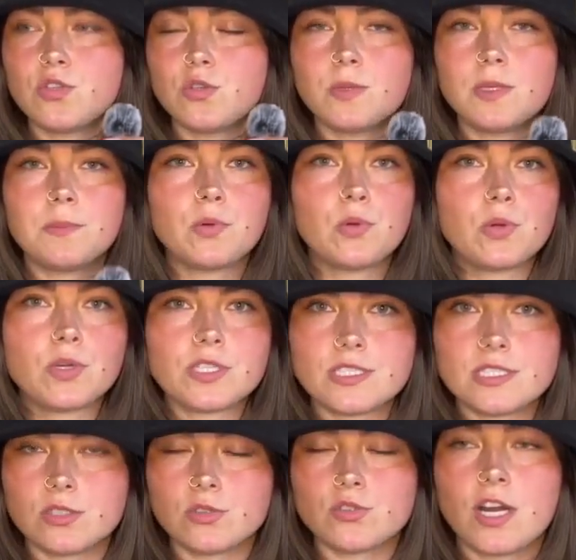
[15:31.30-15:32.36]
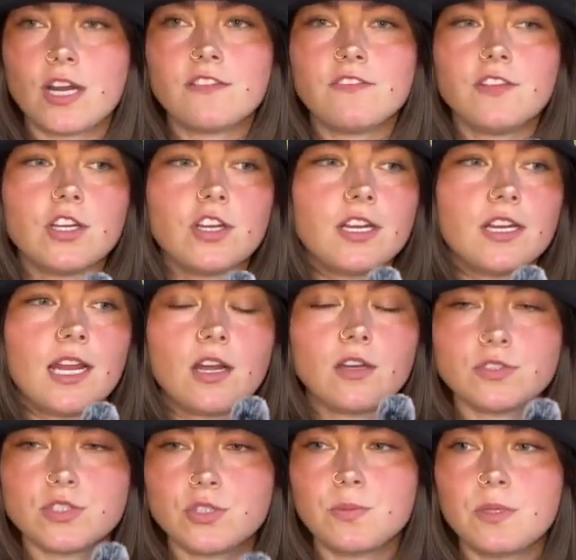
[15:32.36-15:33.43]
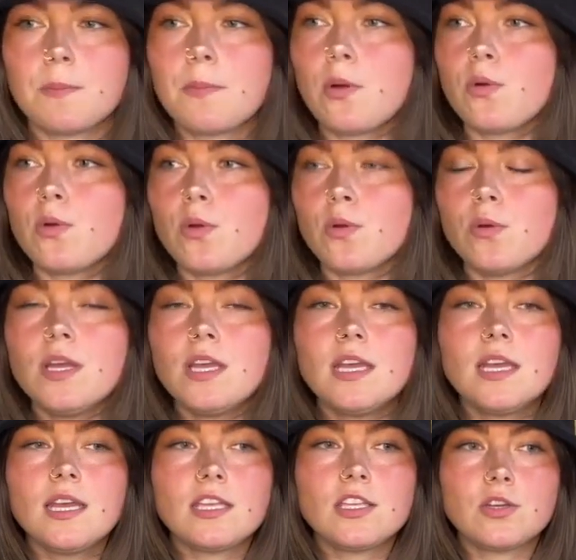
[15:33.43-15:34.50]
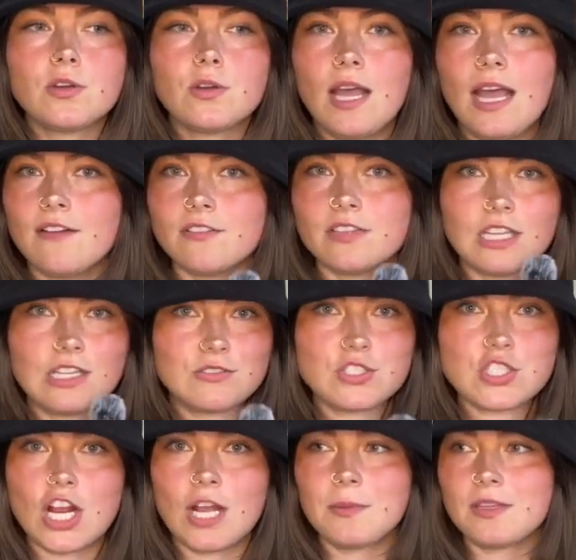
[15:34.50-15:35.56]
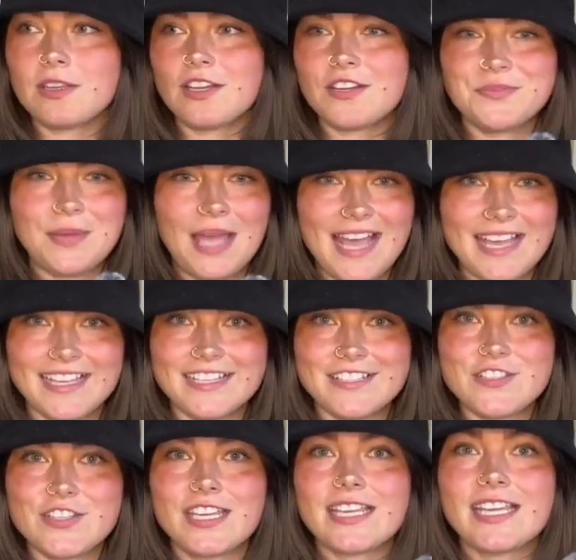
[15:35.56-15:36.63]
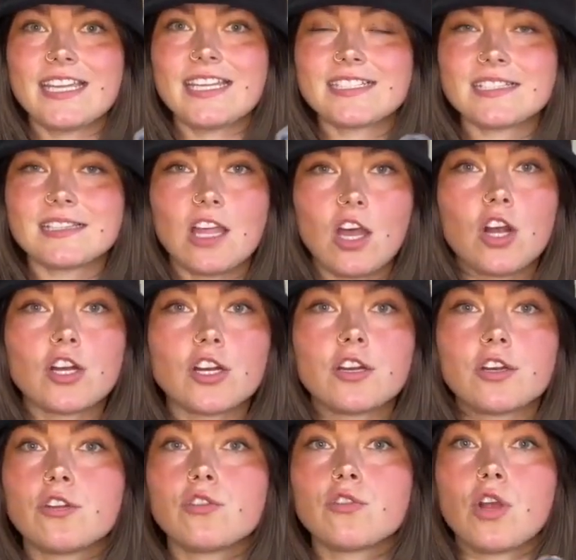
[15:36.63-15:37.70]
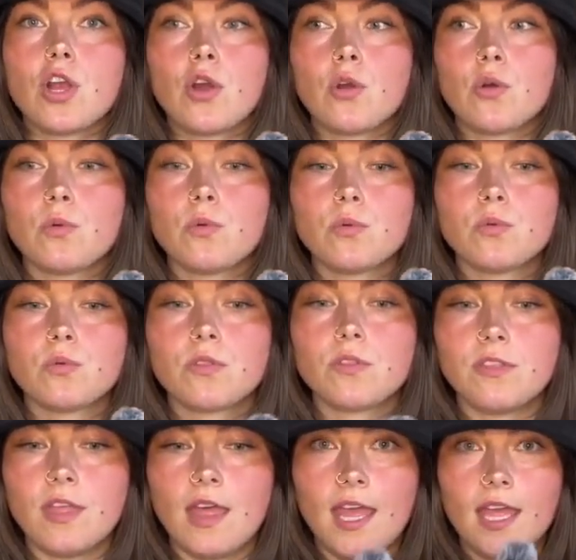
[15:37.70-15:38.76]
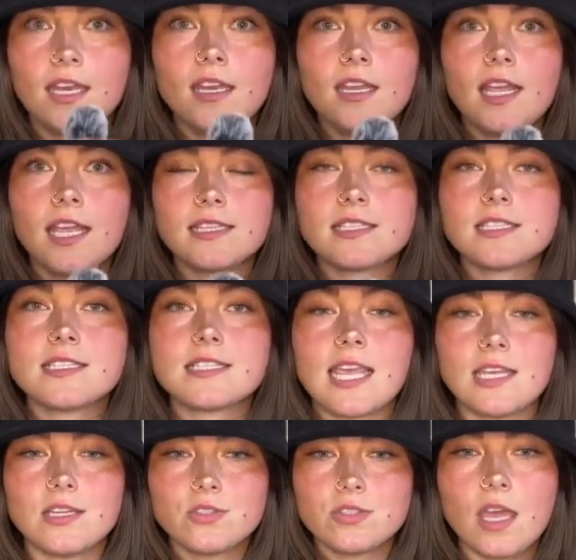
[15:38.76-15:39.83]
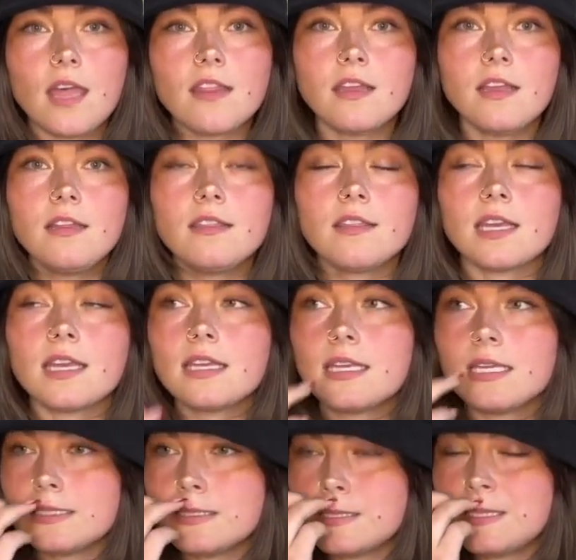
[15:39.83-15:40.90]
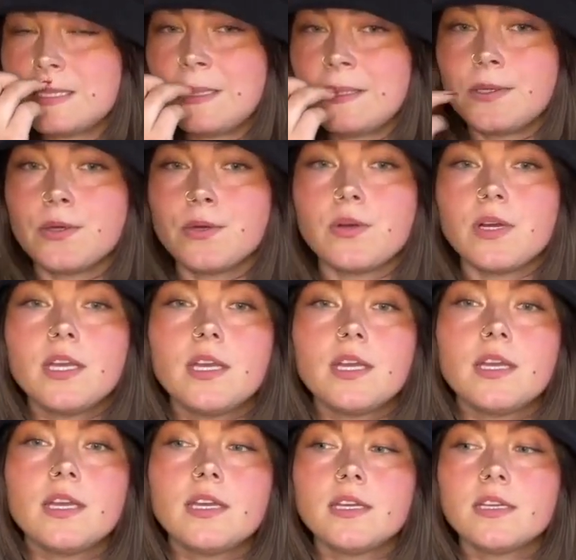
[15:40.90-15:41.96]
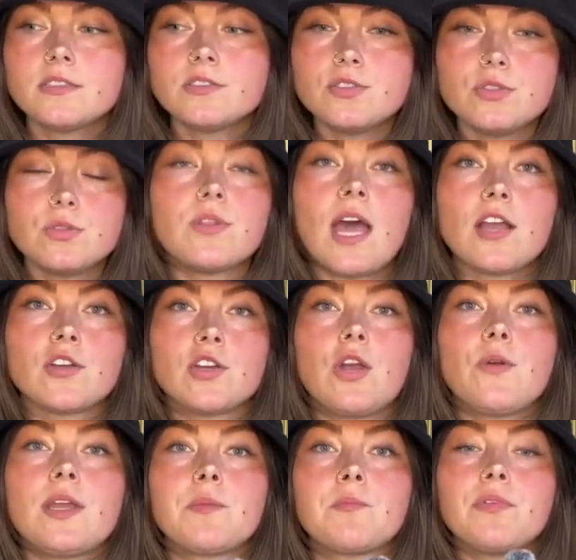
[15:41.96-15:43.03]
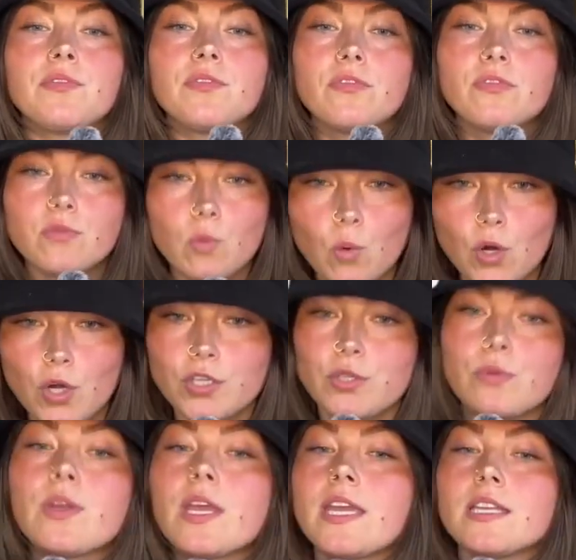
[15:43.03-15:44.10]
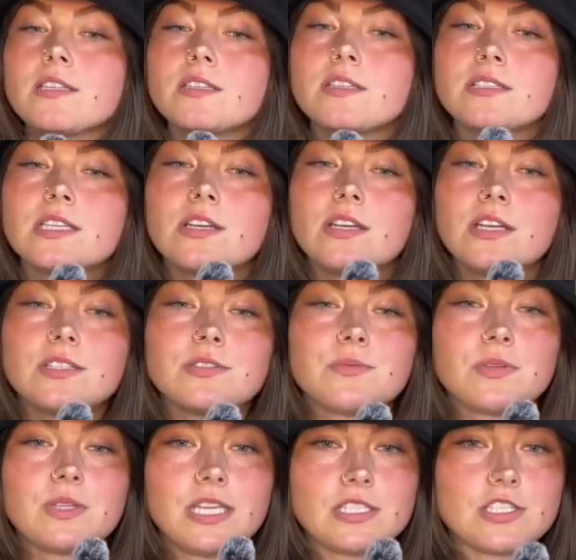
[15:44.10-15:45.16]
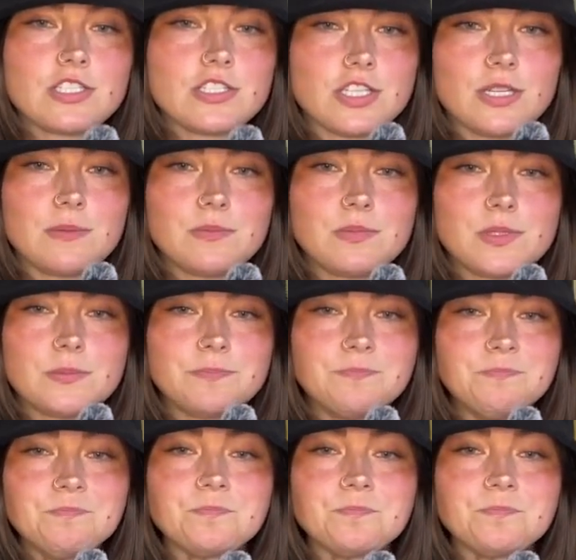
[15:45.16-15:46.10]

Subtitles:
two people who are still trying to figure it out, two people who, have a lot of trauma, a lot of baggage. Like it is a lot harder to grow then and stay together than it is to do that growing before you get into serious relationships.